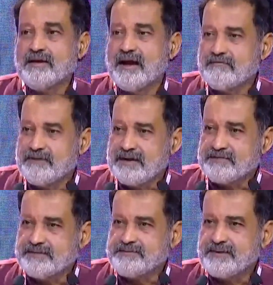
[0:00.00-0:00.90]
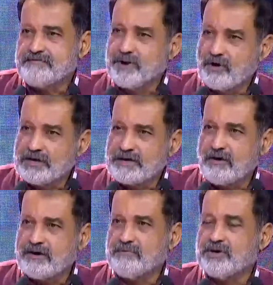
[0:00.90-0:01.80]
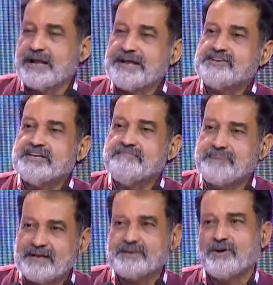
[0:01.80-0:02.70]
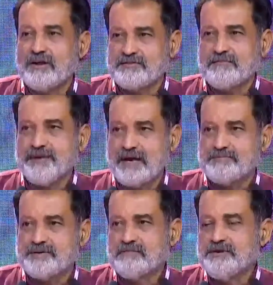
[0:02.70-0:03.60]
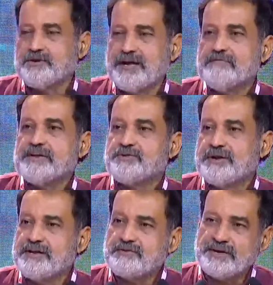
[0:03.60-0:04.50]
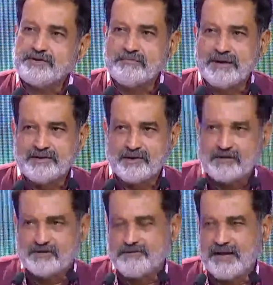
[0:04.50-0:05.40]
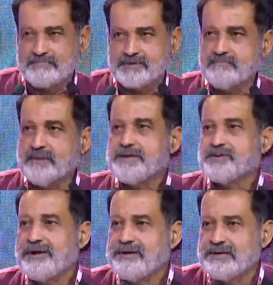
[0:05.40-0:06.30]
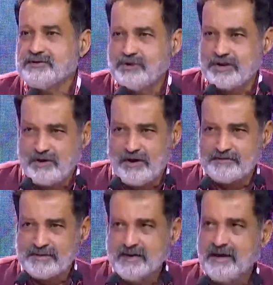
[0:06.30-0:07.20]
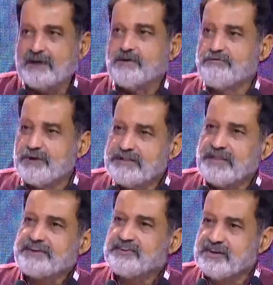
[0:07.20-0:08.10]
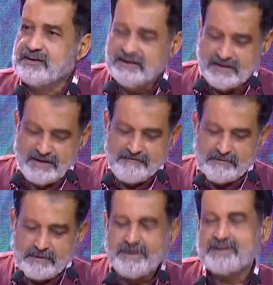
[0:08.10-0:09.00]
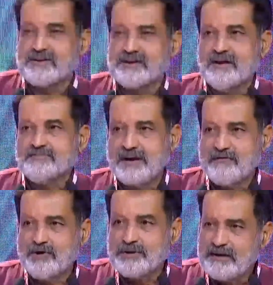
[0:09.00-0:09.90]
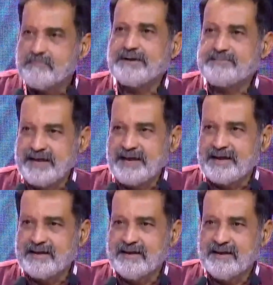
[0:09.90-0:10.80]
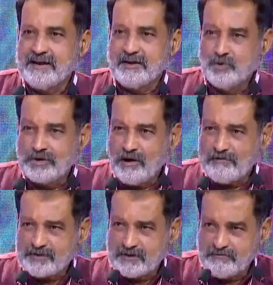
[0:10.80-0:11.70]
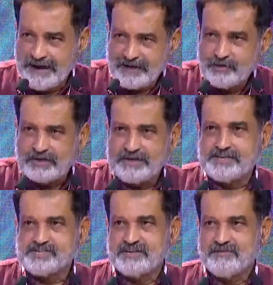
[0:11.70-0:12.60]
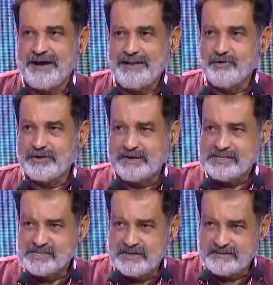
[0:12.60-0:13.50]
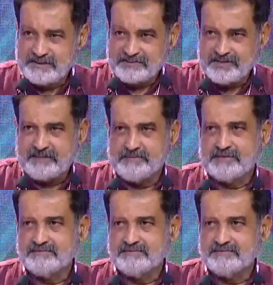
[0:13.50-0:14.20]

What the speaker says: And this year, we already got about $19 billion of capital. We could end with $22 billion of capital, maybe 20 unicorns. And hopefully next year will be better. So I want to end by saying, look after value creation. Value creation is sustainable.